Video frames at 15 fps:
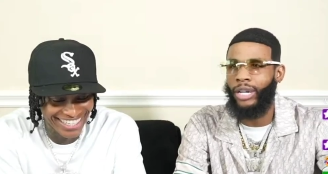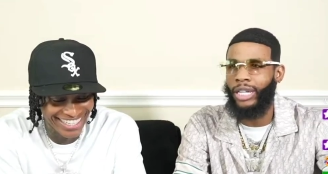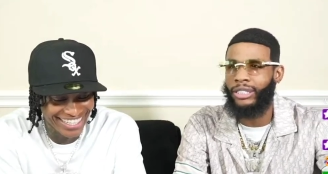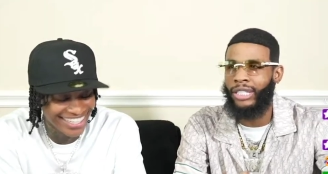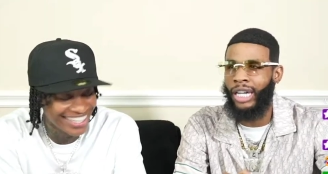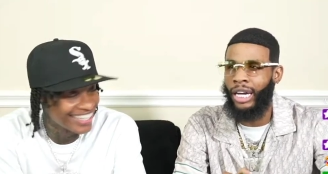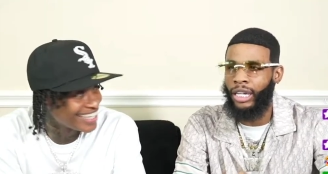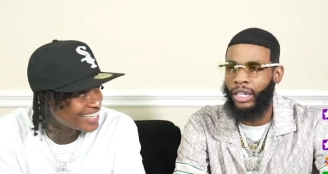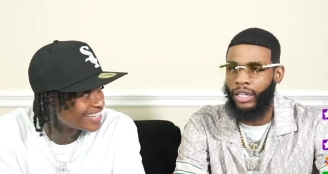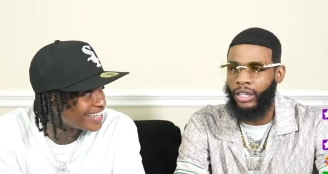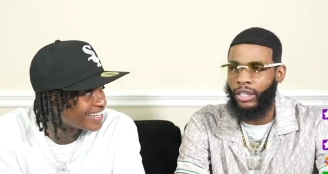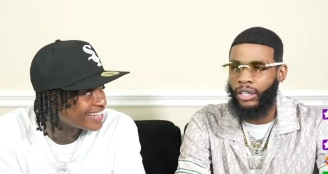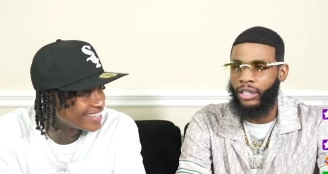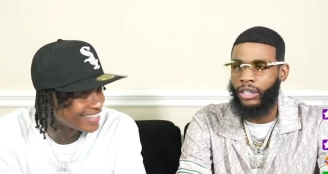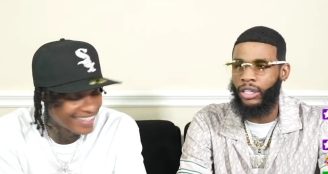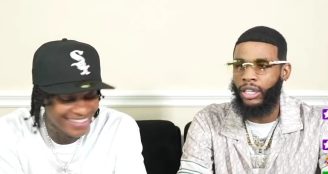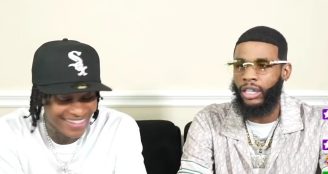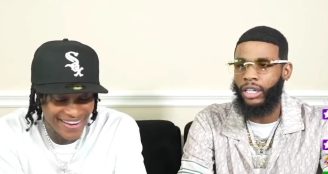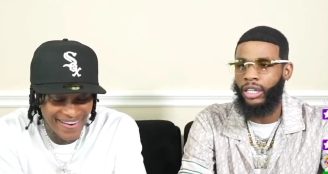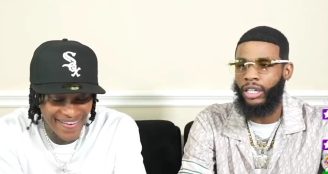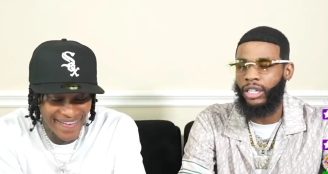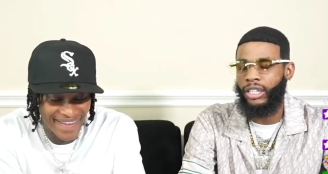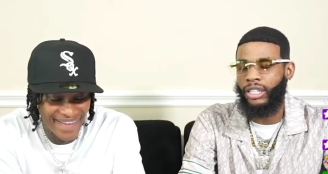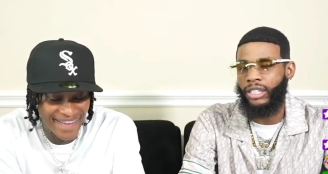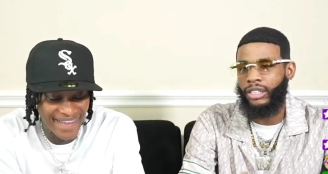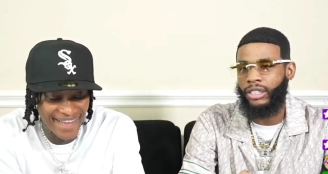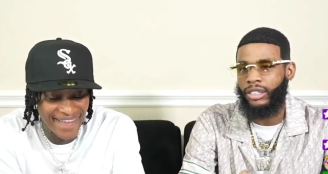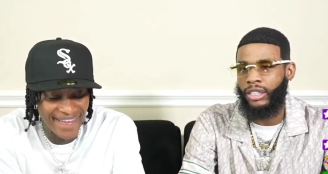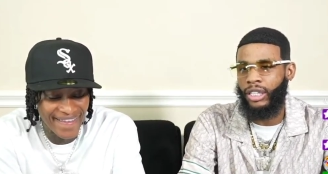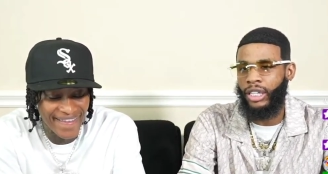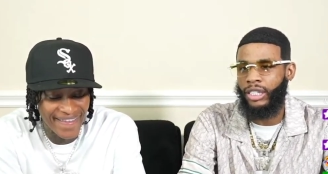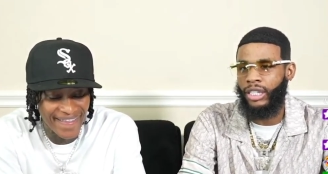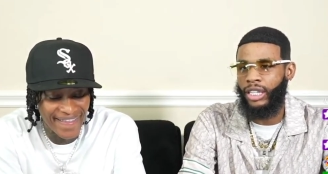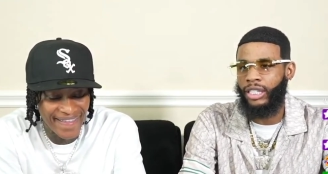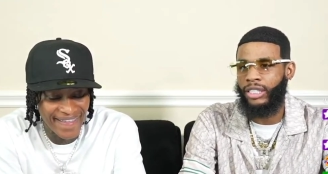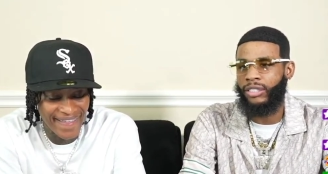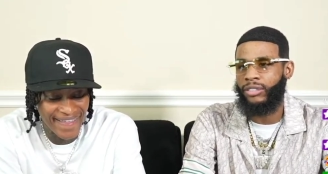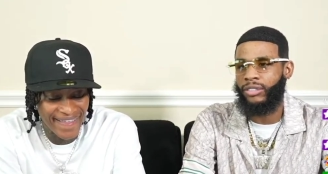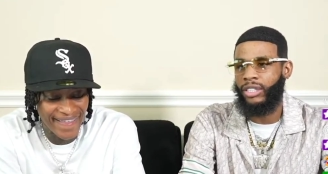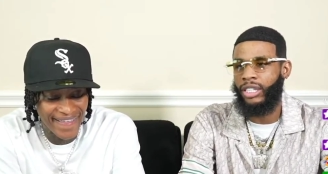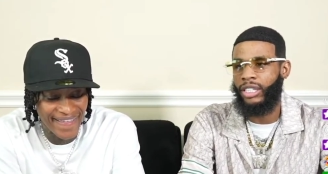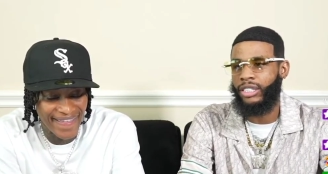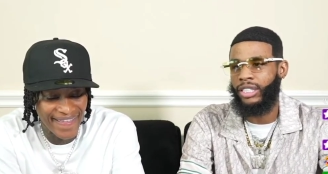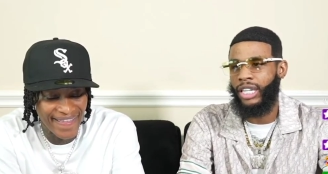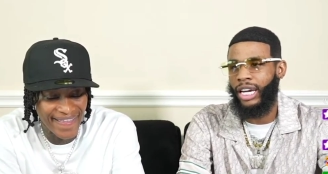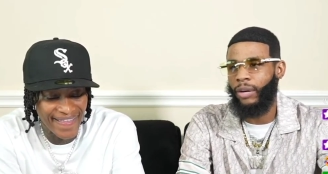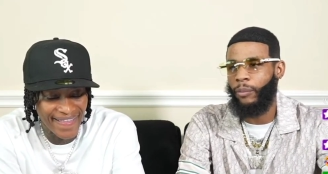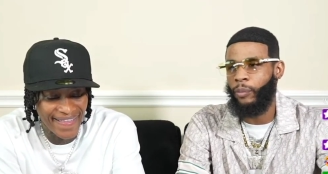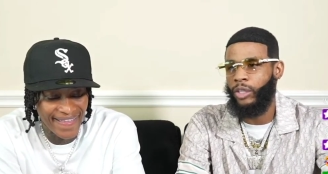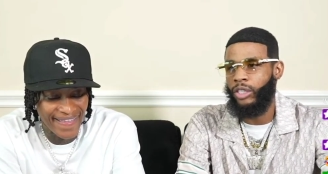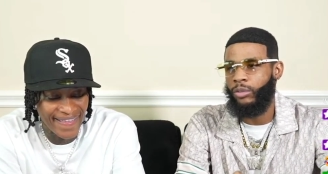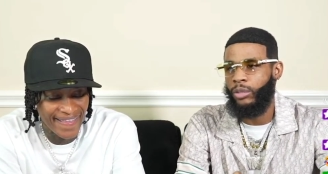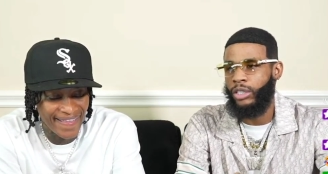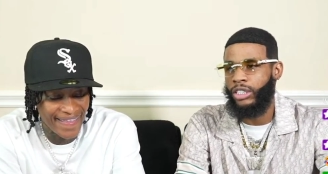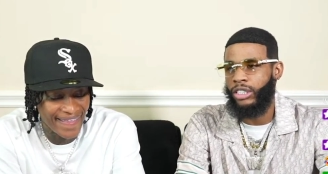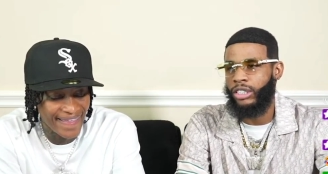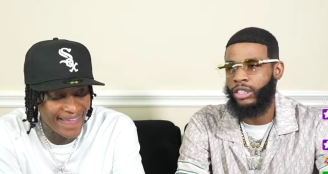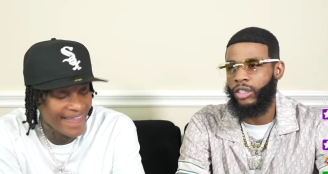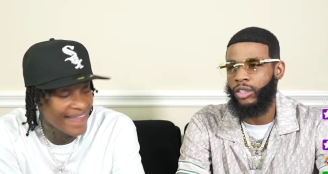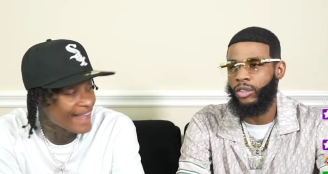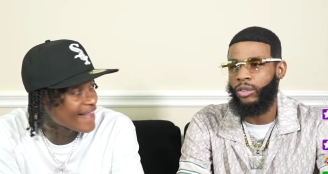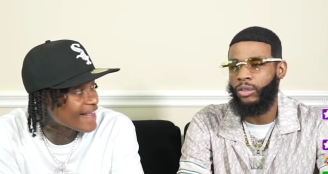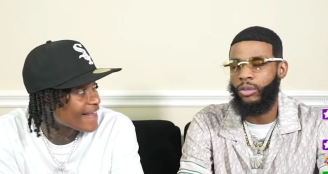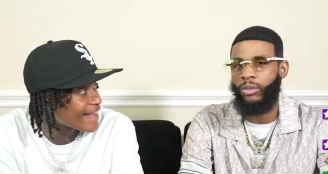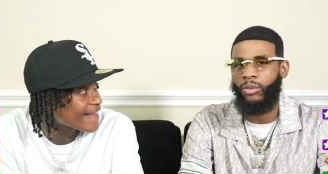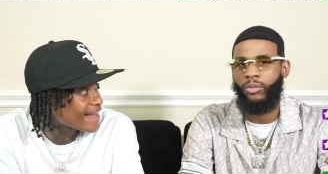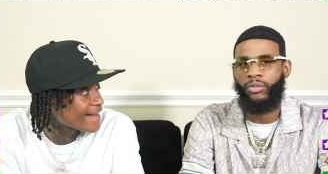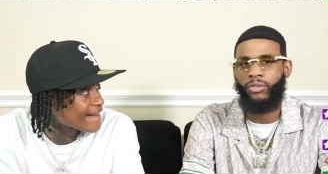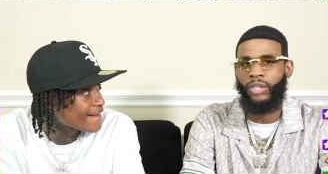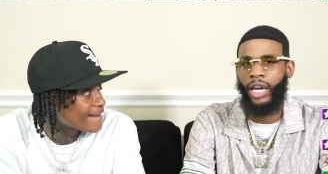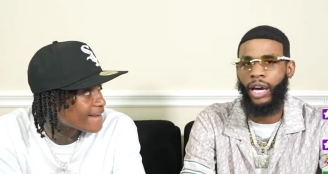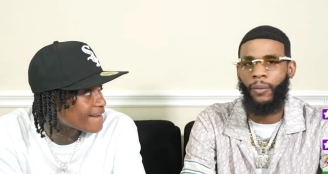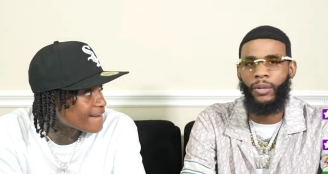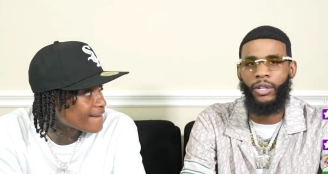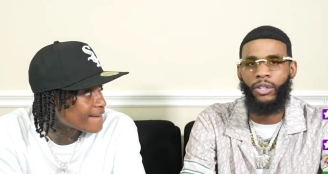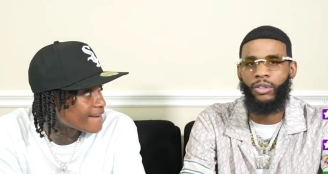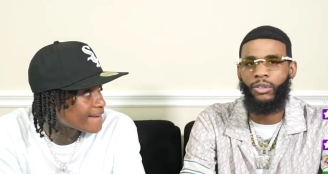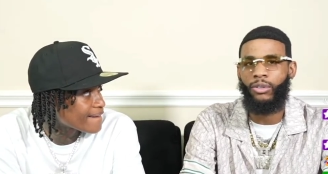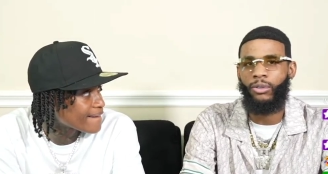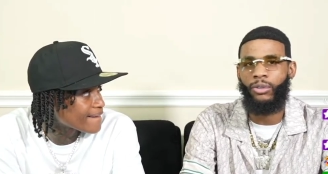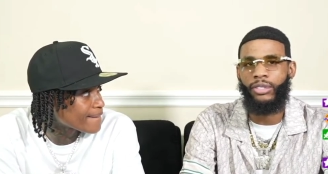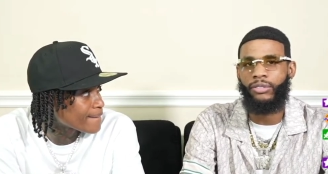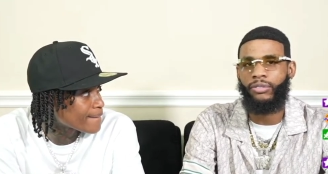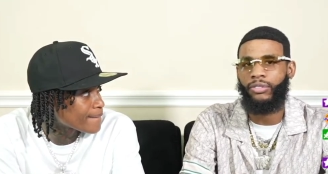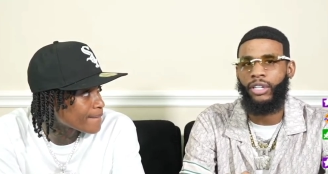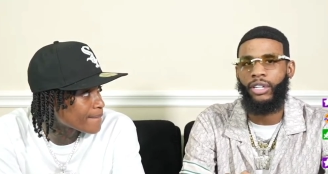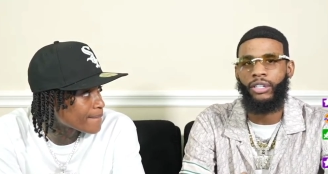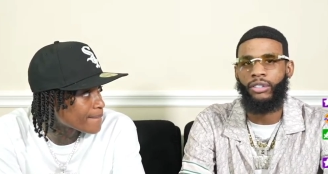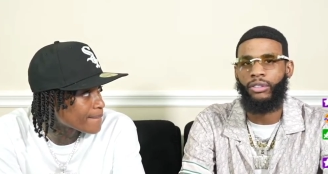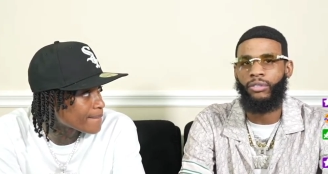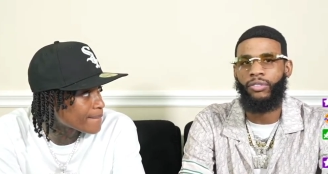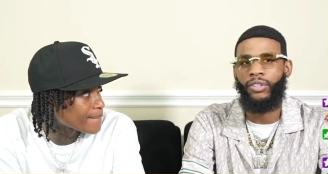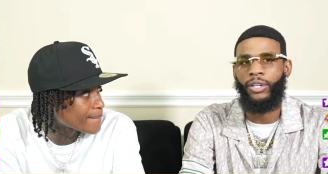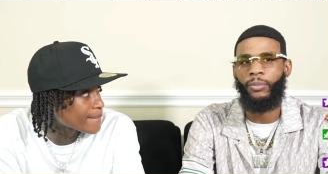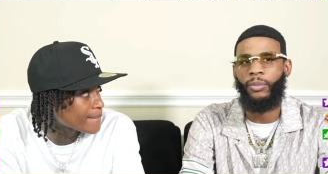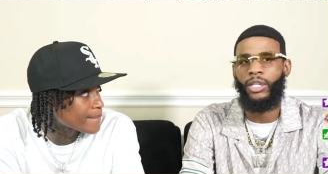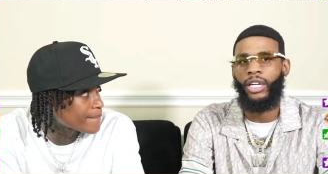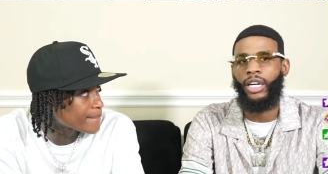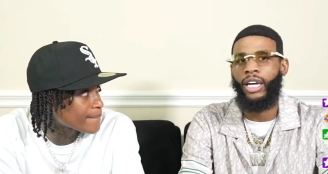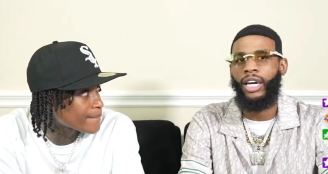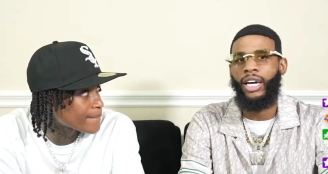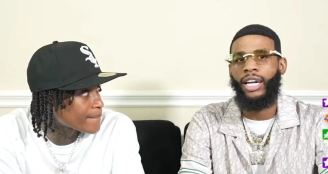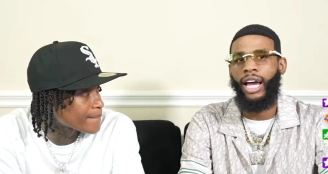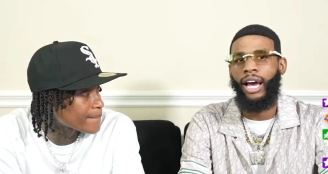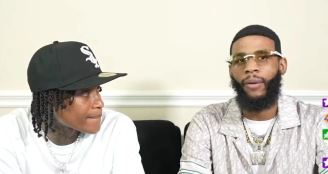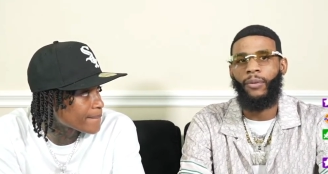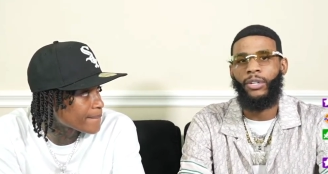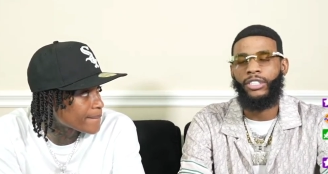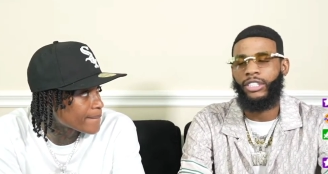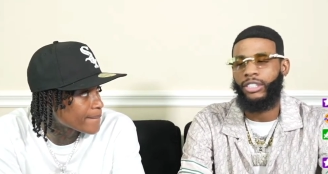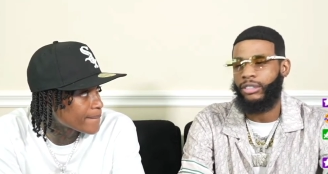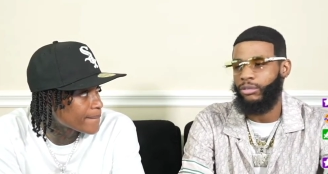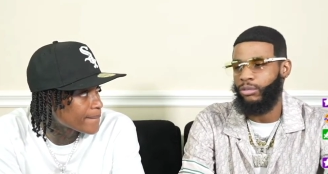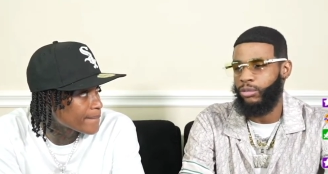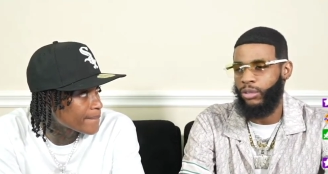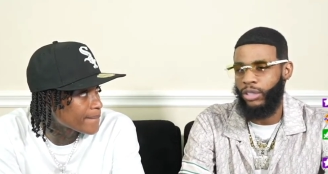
Speaker 1: That's like, it's like we just cool. Like, we cool as fuck, you feel me? Like, we just